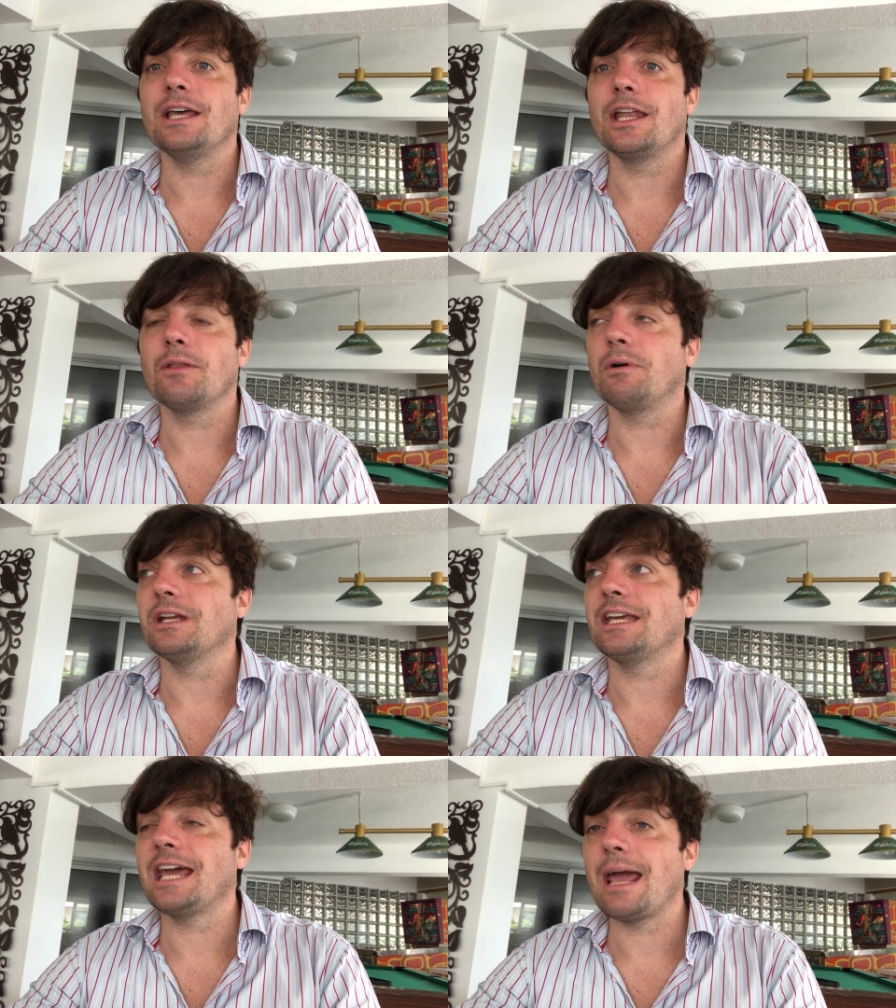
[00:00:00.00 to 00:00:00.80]
Another
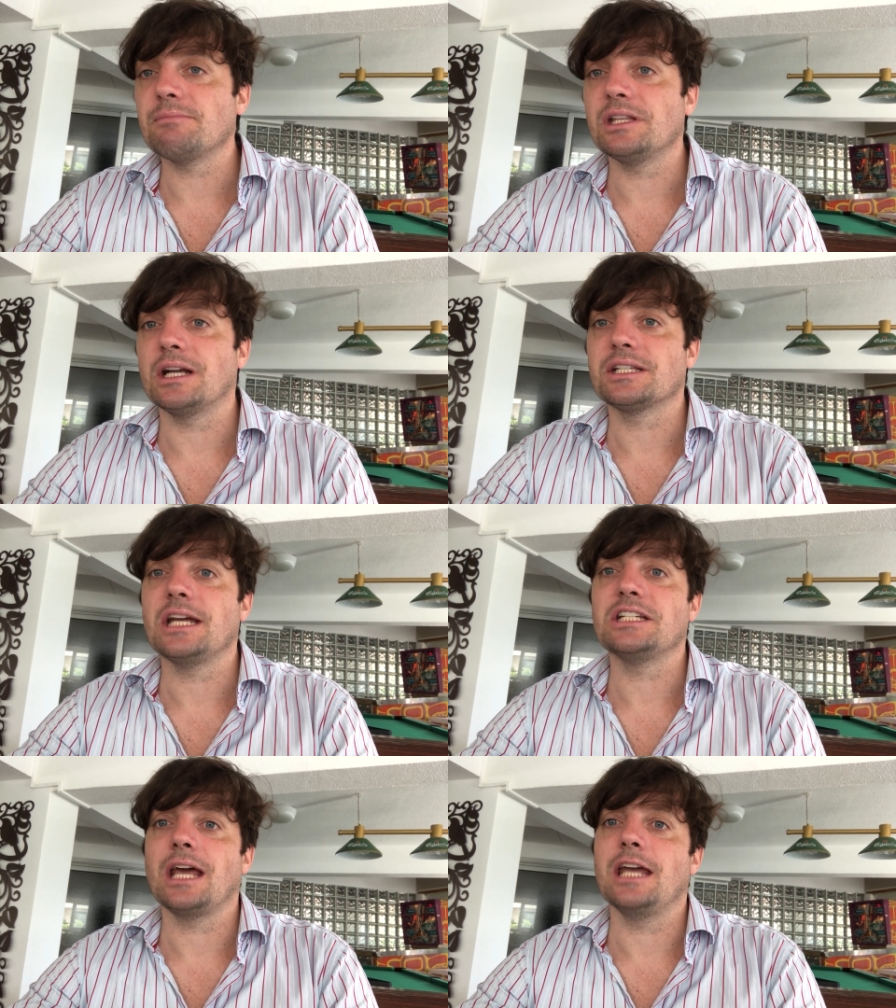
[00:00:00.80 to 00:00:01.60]
one came to the United
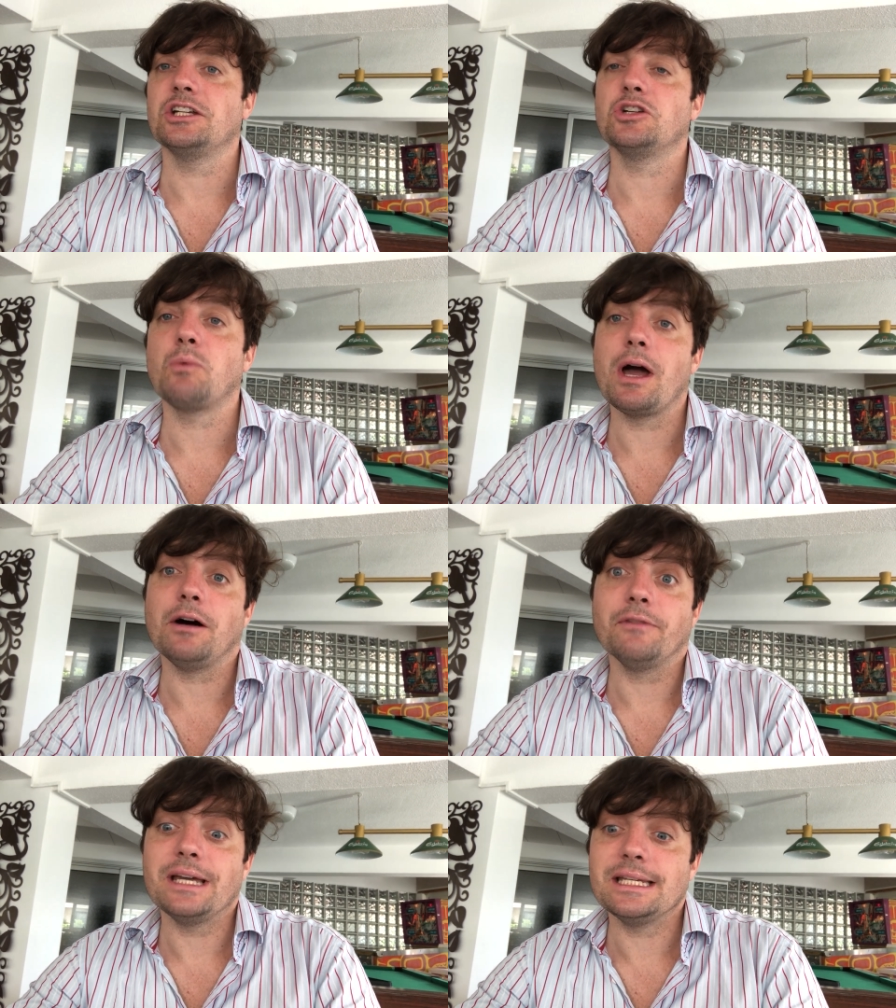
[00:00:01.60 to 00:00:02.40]
States at age
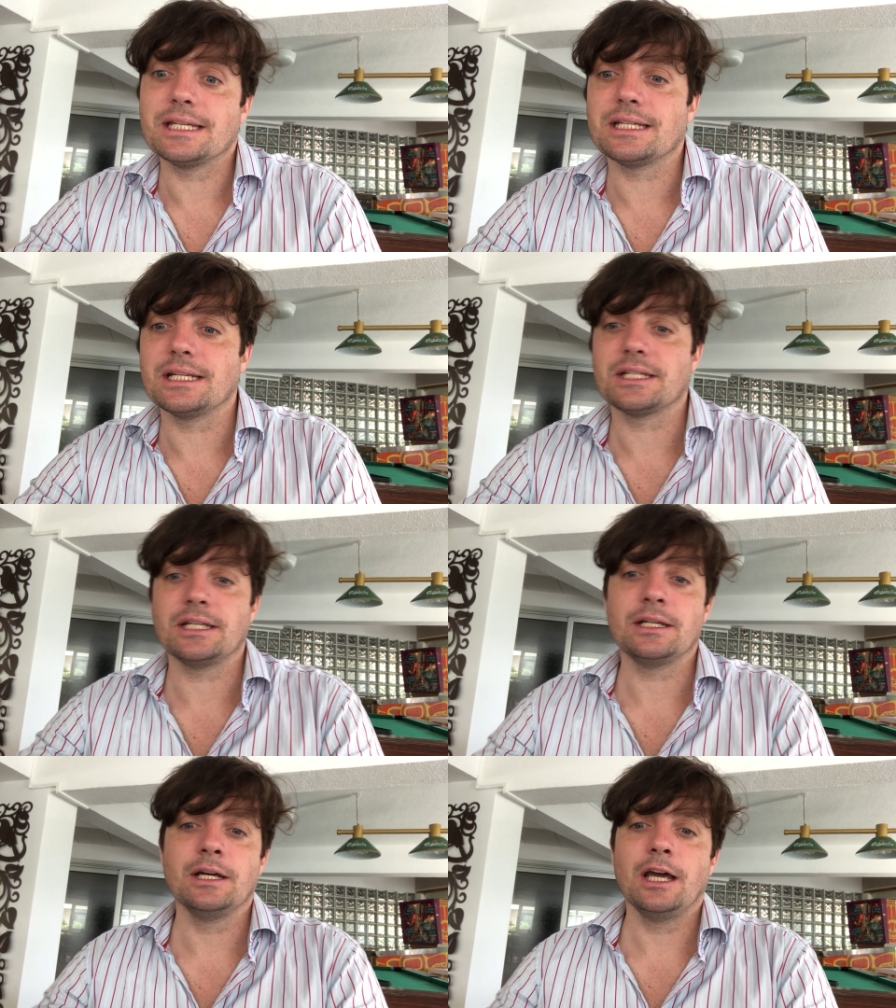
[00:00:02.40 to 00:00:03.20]
12, is a
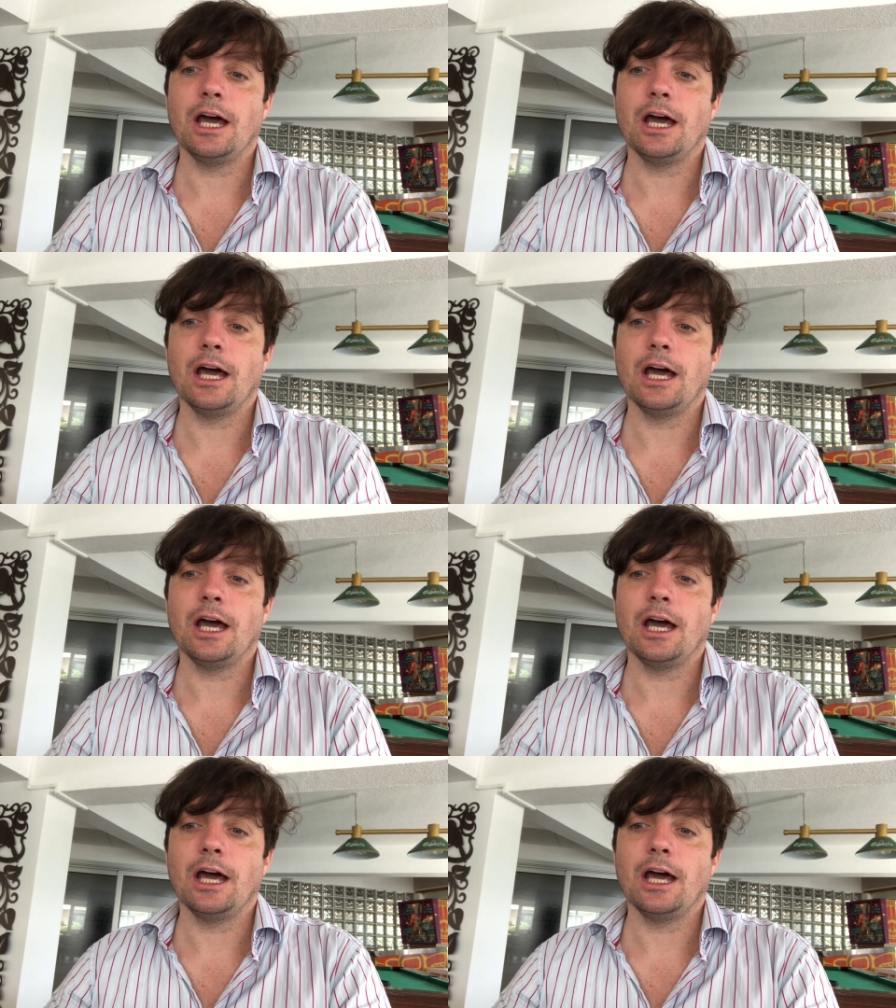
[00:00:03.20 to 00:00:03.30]
citizen,